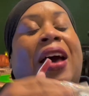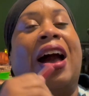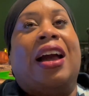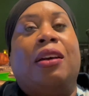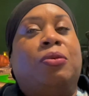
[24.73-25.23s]

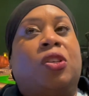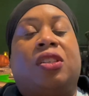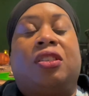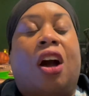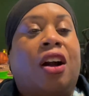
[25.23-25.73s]
I am
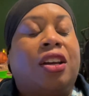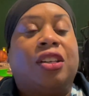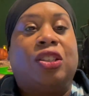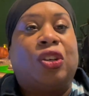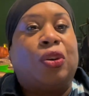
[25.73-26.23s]
just
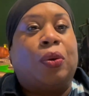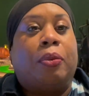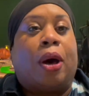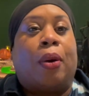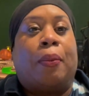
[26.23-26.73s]
talking to you
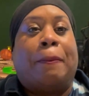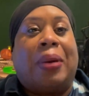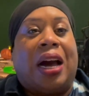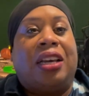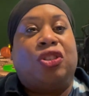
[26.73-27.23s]
about
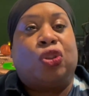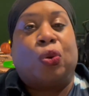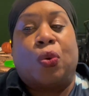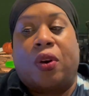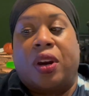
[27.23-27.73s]
my
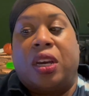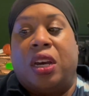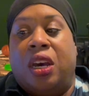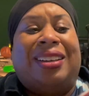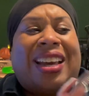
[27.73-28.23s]
story
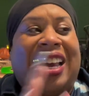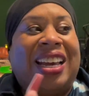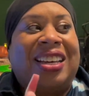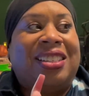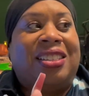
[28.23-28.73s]

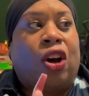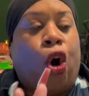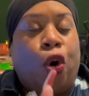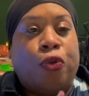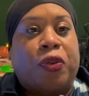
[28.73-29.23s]
and
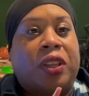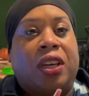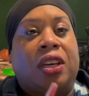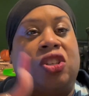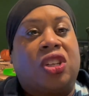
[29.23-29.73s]

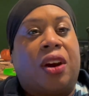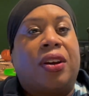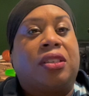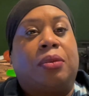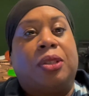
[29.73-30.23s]
hopefully
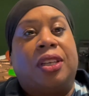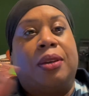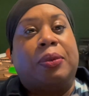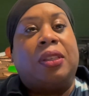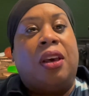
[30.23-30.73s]
sharing some
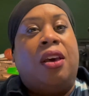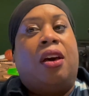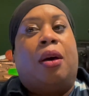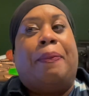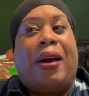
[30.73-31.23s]
tips
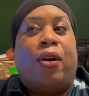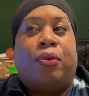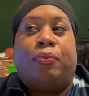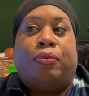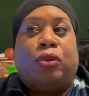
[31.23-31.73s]

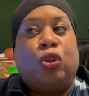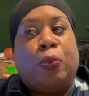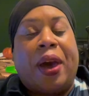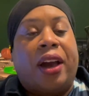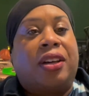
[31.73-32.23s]
about new
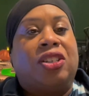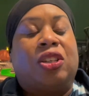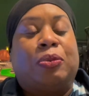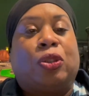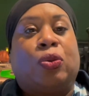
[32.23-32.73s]
pack and
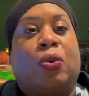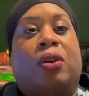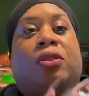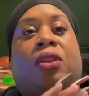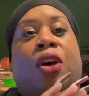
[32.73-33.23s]
ship
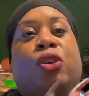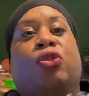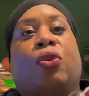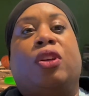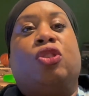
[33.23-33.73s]
stores
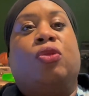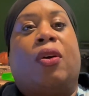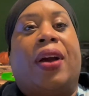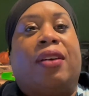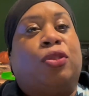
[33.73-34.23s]
so that you
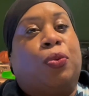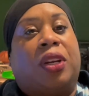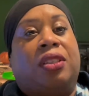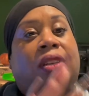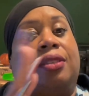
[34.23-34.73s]
don't have to run
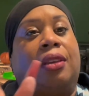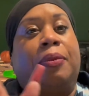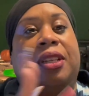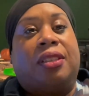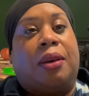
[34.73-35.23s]
into some
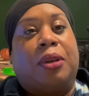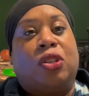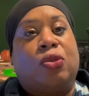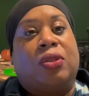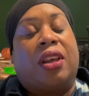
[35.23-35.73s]
of the same
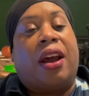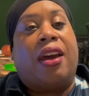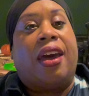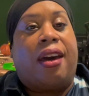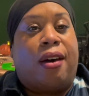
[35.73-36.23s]
issues that I
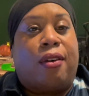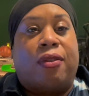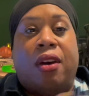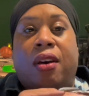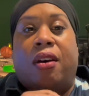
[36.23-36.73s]

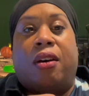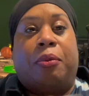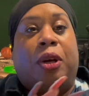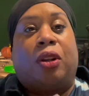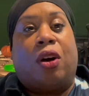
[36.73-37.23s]
have
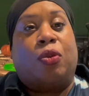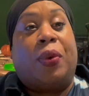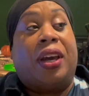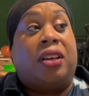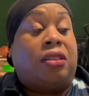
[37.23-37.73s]
along the
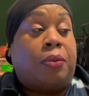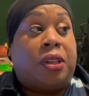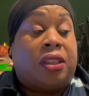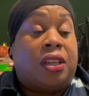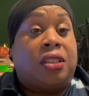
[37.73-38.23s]
way, and some of
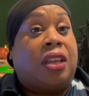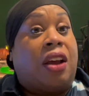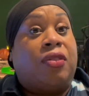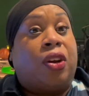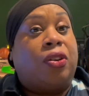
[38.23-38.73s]
the things that
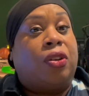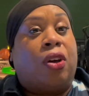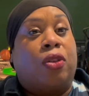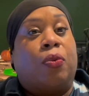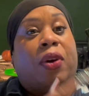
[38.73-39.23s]
I've learned
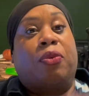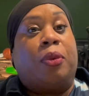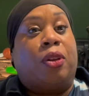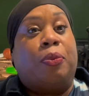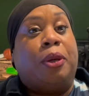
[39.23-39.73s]
along the way from
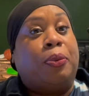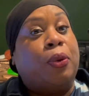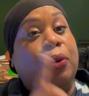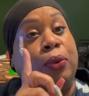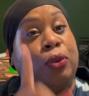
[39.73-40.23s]
other people
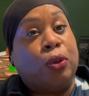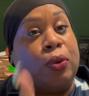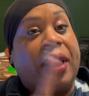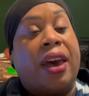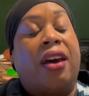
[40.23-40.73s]
who do
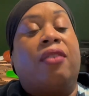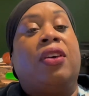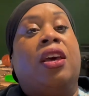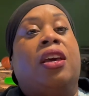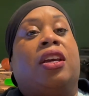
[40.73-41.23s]
have
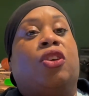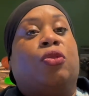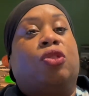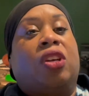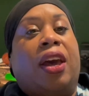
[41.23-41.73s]

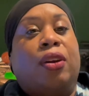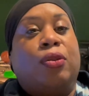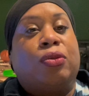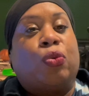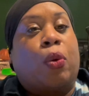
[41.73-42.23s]
either
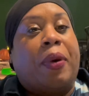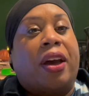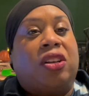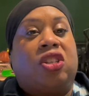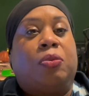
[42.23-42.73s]
channels or
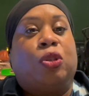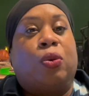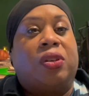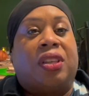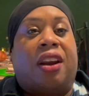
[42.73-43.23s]
pack and ship
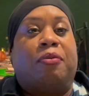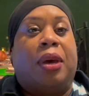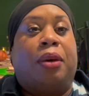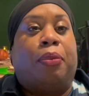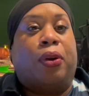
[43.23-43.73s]
stores that I've
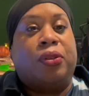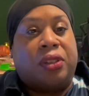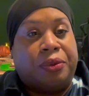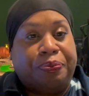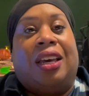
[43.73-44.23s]
met in
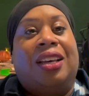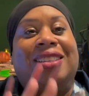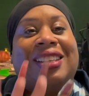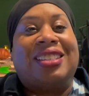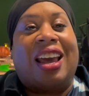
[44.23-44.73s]
person.
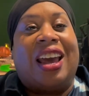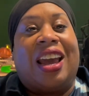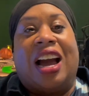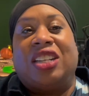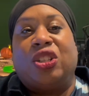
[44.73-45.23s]
Today,
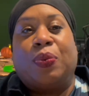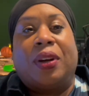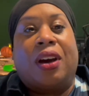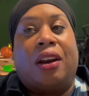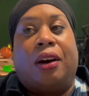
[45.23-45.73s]
I just want
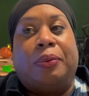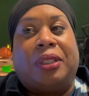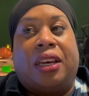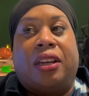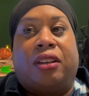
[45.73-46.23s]
to kind of
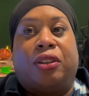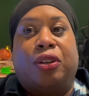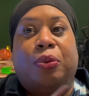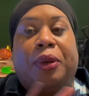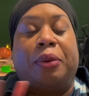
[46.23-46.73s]
update a
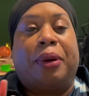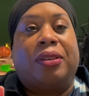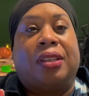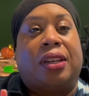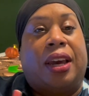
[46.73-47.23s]
little bit
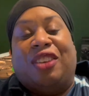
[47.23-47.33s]
about today.